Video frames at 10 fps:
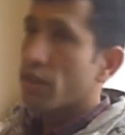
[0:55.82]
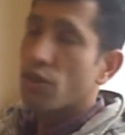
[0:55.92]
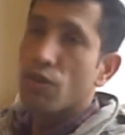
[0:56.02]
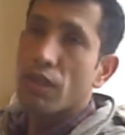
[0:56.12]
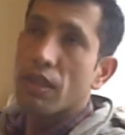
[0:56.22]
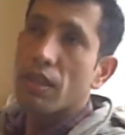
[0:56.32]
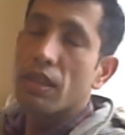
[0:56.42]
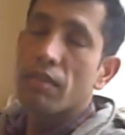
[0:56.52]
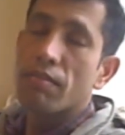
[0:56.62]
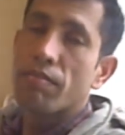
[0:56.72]

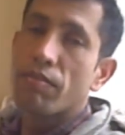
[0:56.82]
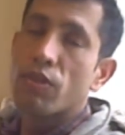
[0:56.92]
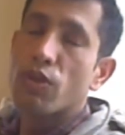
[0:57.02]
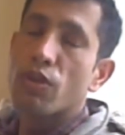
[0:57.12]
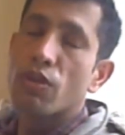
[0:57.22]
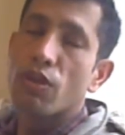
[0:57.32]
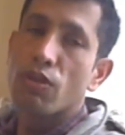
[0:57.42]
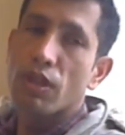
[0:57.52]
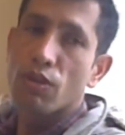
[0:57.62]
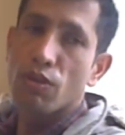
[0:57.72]
students, those who go
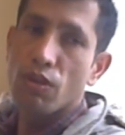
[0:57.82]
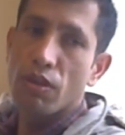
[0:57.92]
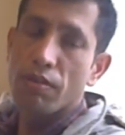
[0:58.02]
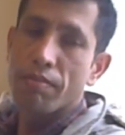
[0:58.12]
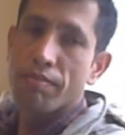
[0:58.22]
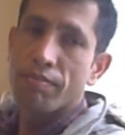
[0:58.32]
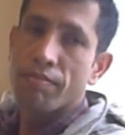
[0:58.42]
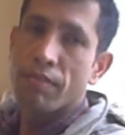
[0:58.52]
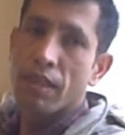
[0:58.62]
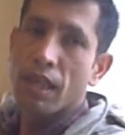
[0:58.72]
to school,
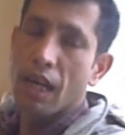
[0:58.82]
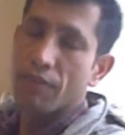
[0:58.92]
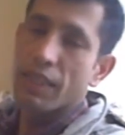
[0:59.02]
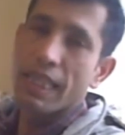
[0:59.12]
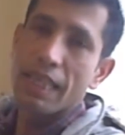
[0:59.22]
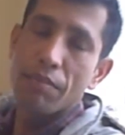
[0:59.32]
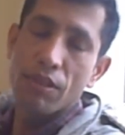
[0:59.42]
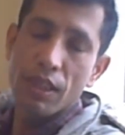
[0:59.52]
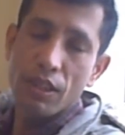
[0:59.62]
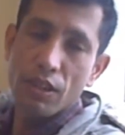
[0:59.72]
after they come
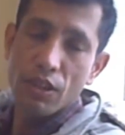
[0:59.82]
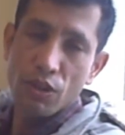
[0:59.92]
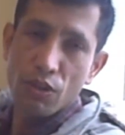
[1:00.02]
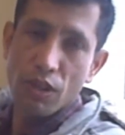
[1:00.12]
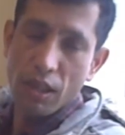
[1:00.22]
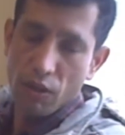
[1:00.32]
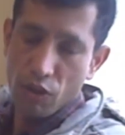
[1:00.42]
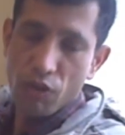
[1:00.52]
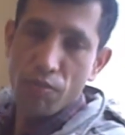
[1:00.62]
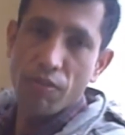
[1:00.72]
to this
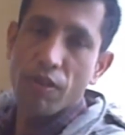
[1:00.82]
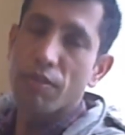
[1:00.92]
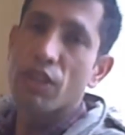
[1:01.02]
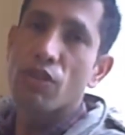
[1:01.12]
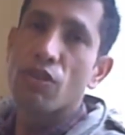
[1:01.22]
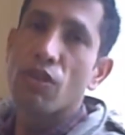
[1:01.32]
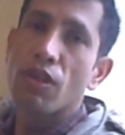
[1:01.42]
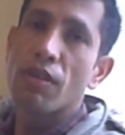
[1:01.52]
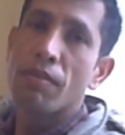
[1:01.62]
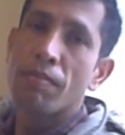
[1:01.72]
home from
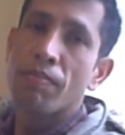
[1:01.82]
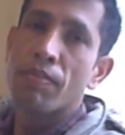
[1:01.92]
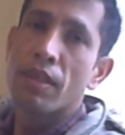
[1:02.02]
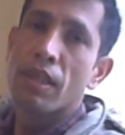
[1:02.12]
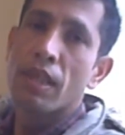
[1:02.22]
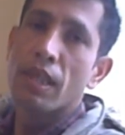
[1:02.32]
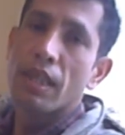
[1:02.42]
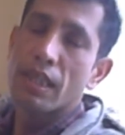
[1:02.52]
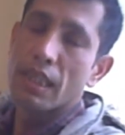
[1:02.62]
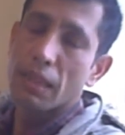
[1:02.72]
school,
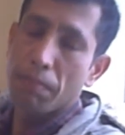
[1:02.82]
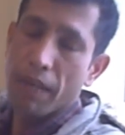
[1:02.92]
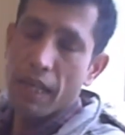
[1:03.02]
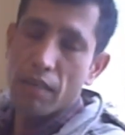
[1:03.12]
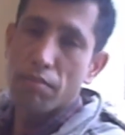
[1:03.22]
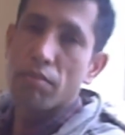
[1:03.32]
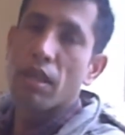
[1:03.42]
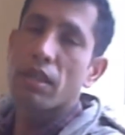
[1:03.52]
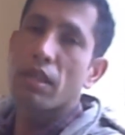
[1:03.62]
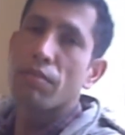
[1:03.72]
they spend
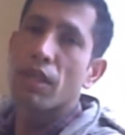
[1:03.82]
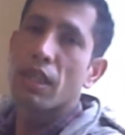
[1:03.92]
most of